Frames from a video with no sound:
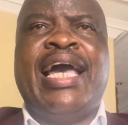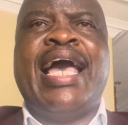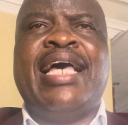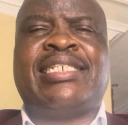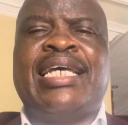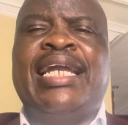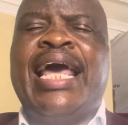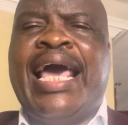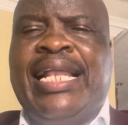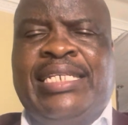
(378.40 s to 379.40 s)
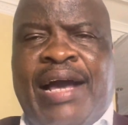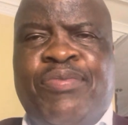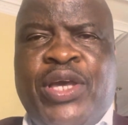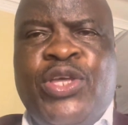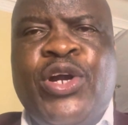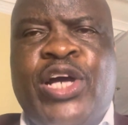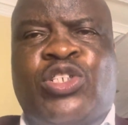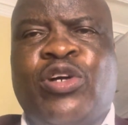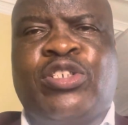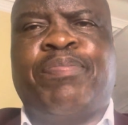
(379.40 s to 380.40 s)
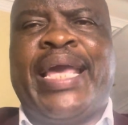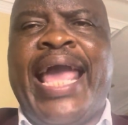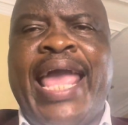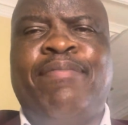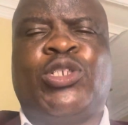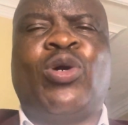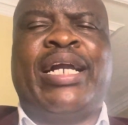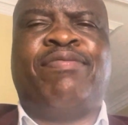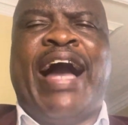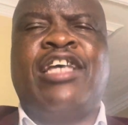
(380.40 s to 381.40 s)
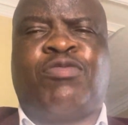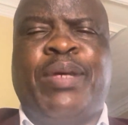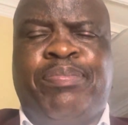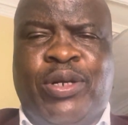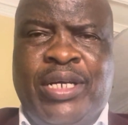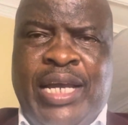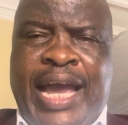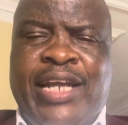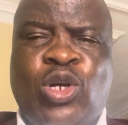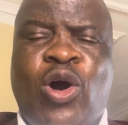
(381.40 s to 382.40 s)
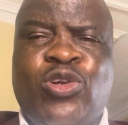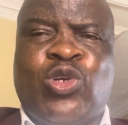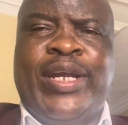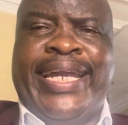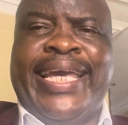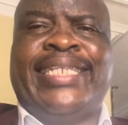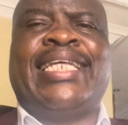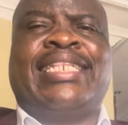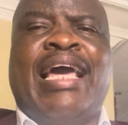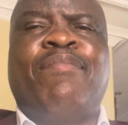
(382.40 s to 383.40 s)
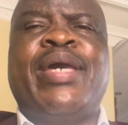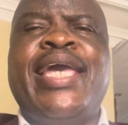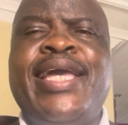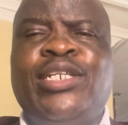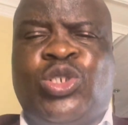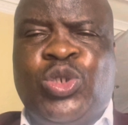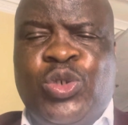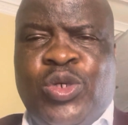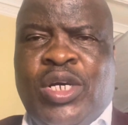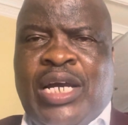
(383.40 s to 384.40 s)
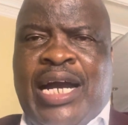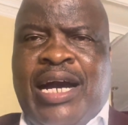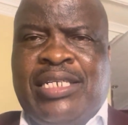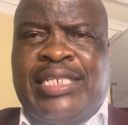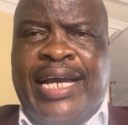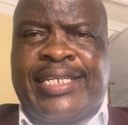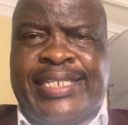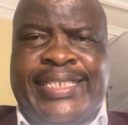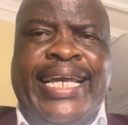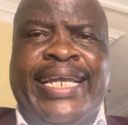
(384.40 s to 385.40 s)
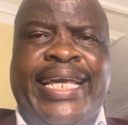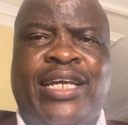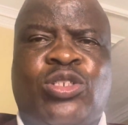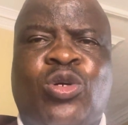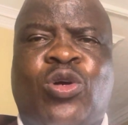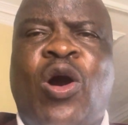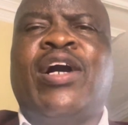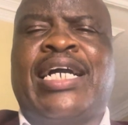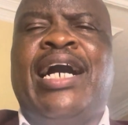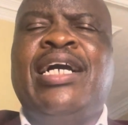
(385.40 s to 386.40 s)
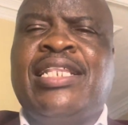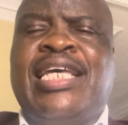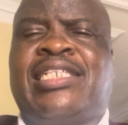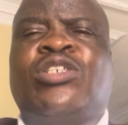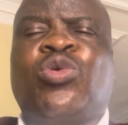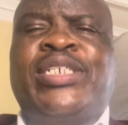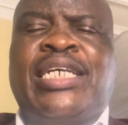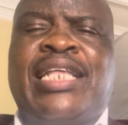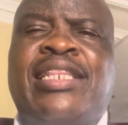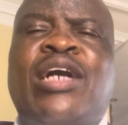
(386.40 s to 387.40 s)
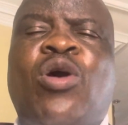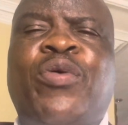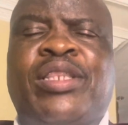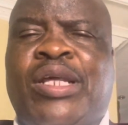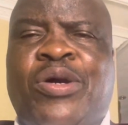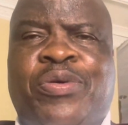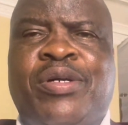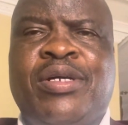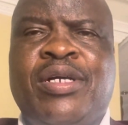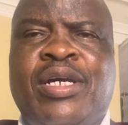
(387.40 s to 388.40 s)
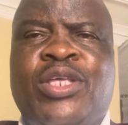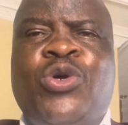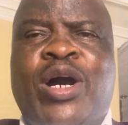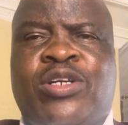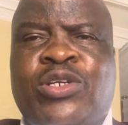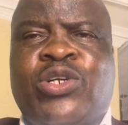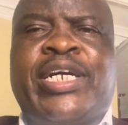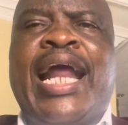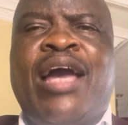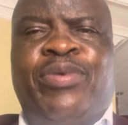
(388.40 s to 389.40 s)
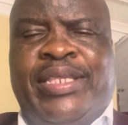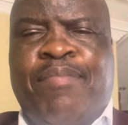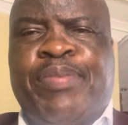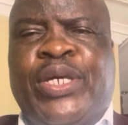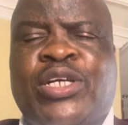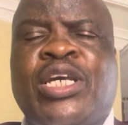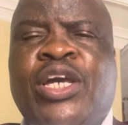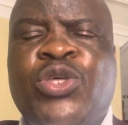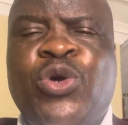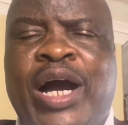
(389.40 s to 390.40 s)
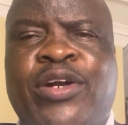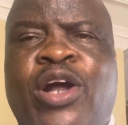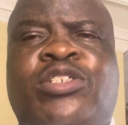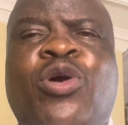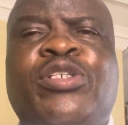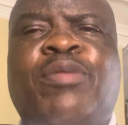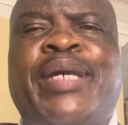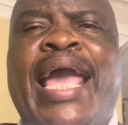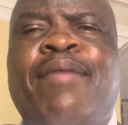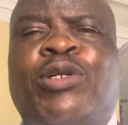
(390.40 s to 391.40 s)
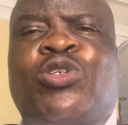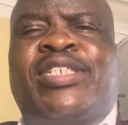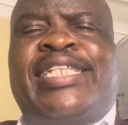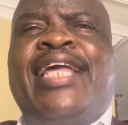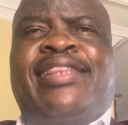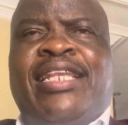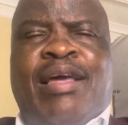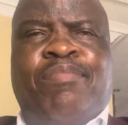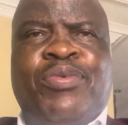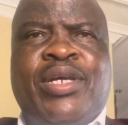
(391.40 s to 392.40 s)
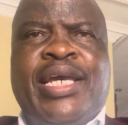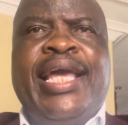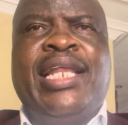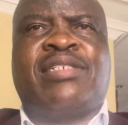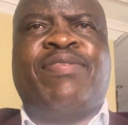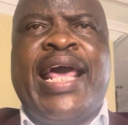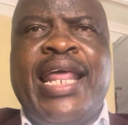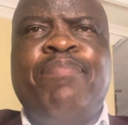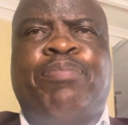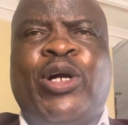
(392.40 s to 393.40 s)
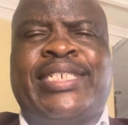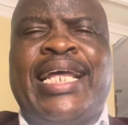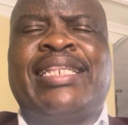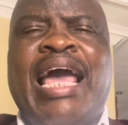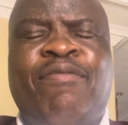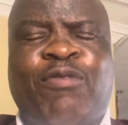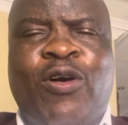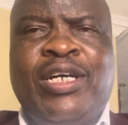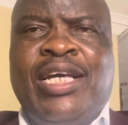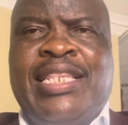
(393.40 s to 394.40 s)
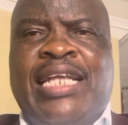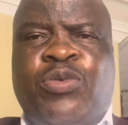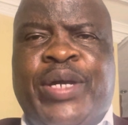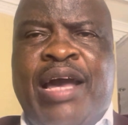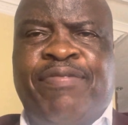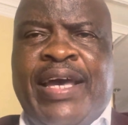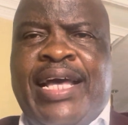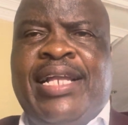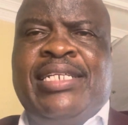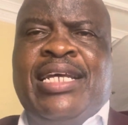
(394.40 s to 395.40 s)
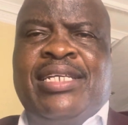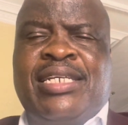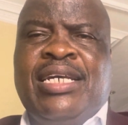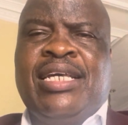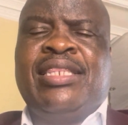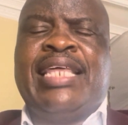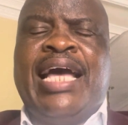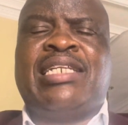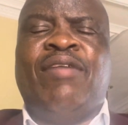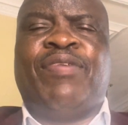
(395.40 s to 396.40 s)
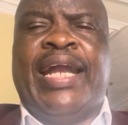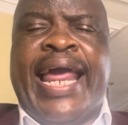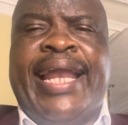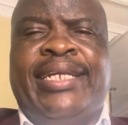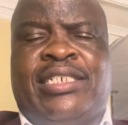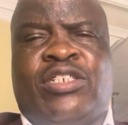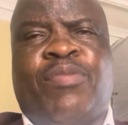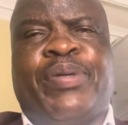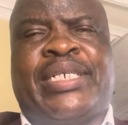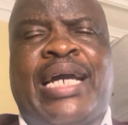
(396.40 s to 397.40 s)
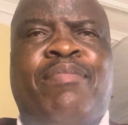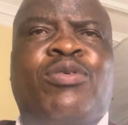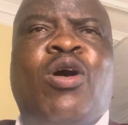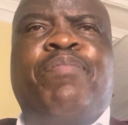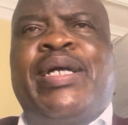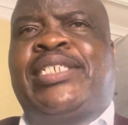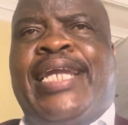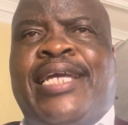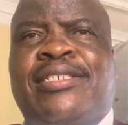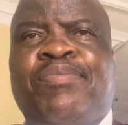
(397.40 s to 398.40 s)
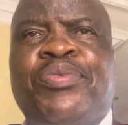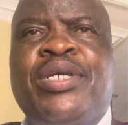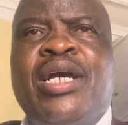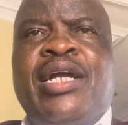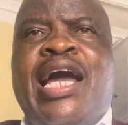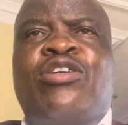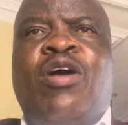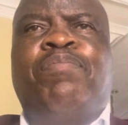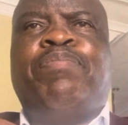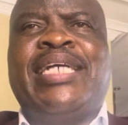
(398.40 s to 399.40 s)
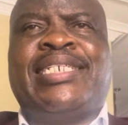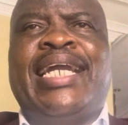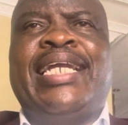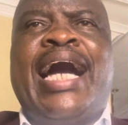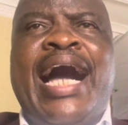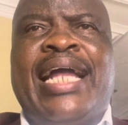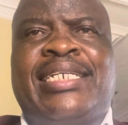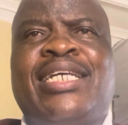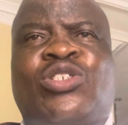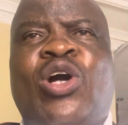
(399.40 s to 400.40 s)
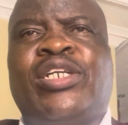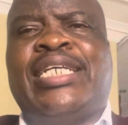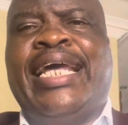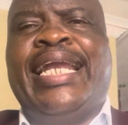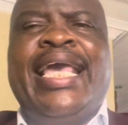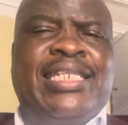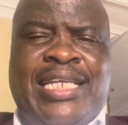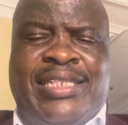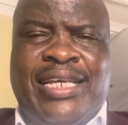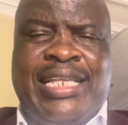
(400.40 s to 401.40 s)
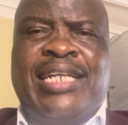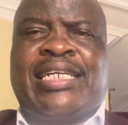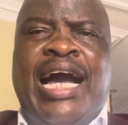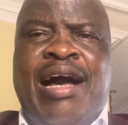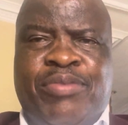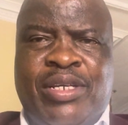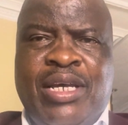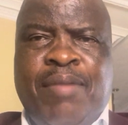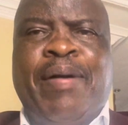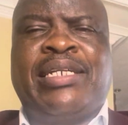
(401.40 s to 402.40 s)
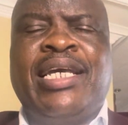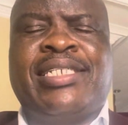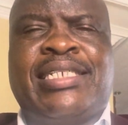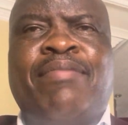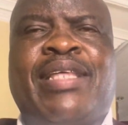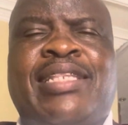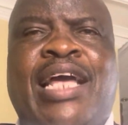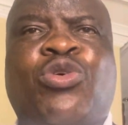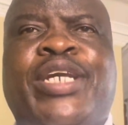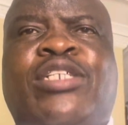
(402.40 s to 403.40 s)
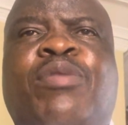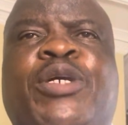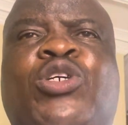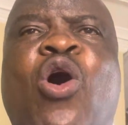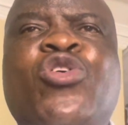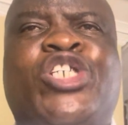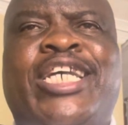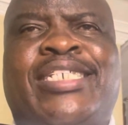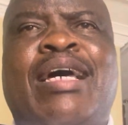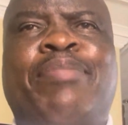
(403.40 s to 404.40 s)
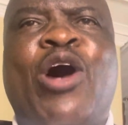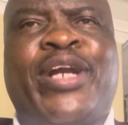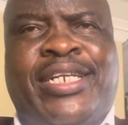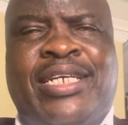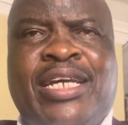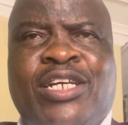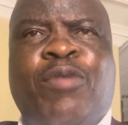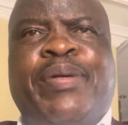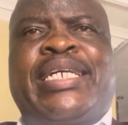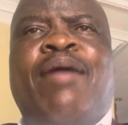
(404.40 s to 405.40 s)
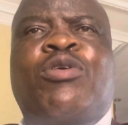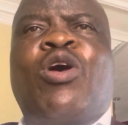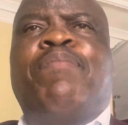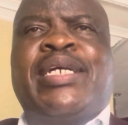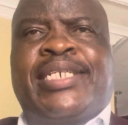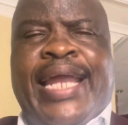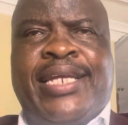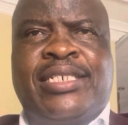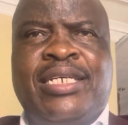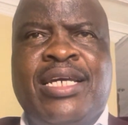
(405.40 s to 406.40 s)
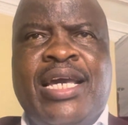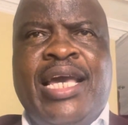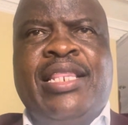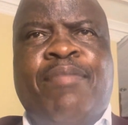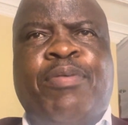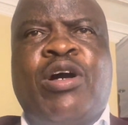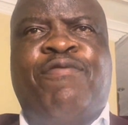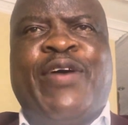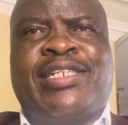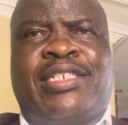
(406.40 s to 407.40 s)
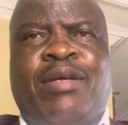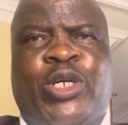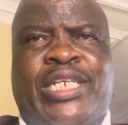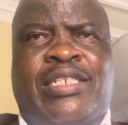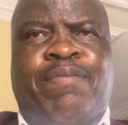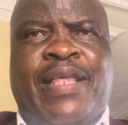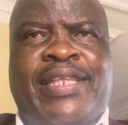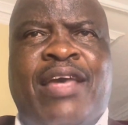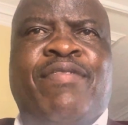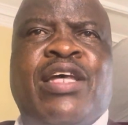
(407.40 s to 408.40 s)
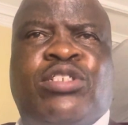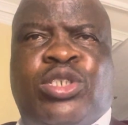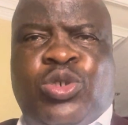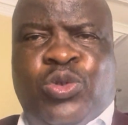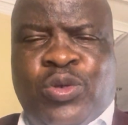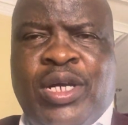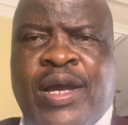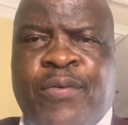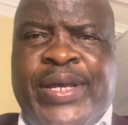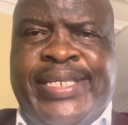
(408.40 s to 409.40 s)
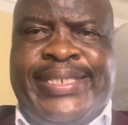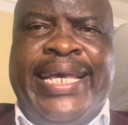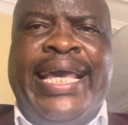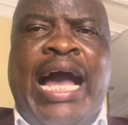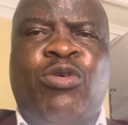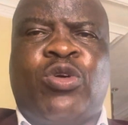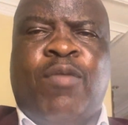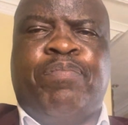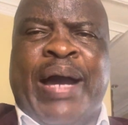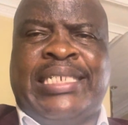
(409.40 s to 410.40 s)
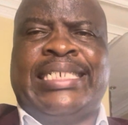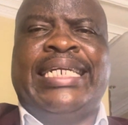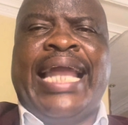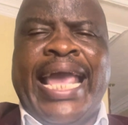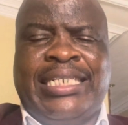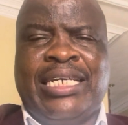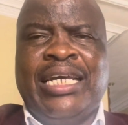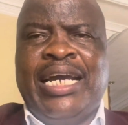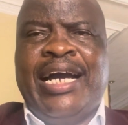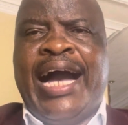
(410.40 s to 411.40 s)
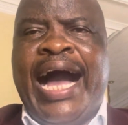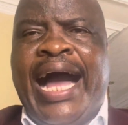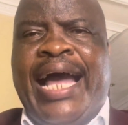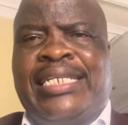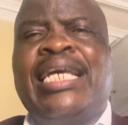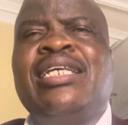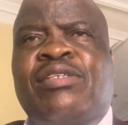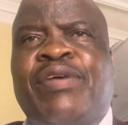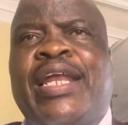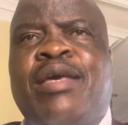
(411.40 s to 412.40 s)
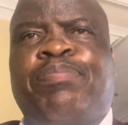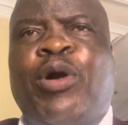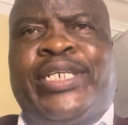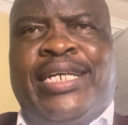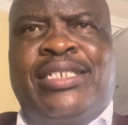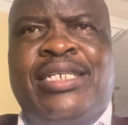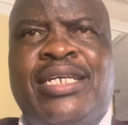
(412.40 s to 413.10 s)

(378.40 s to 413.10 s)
as an elder, you're not going to be able to advise people and to also lead them into succeeding to conquer the situations that they're going through. You are going to cry with them because you are not going to be able to strengthen them. It is very important, therefore, that we have elders that have learned to become compassionate. Now, compassionate heart is not an easy thing that comes, but it's something that you need to be conscious about it to become compassionate. In the book of 1 Timothy chapter 3, verse 2, we see how compassionate a heart is very important.